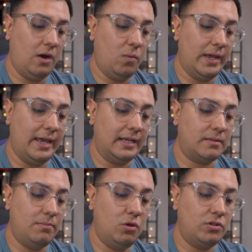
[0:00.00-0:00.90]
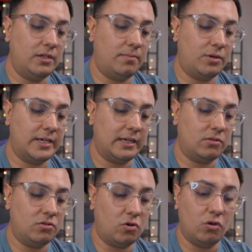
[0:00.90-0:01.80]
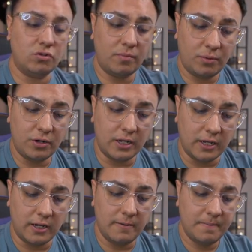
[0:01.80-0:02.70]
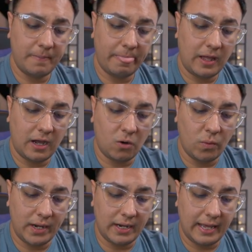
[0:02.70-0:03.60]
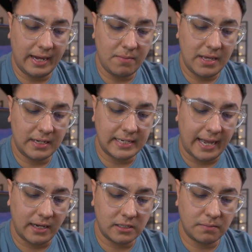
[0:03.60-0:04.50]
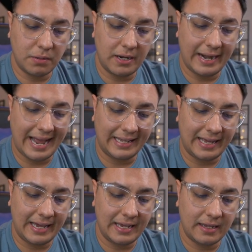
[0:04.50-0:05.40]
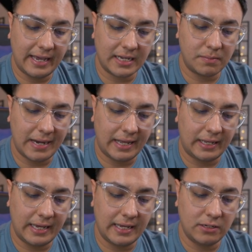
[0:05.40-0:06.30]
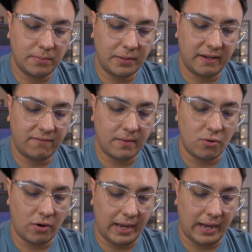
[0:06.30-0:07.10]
We get Mutant Protectors, also pretty good. When an enemy attacks, put an ally, X-Men ally, into play from your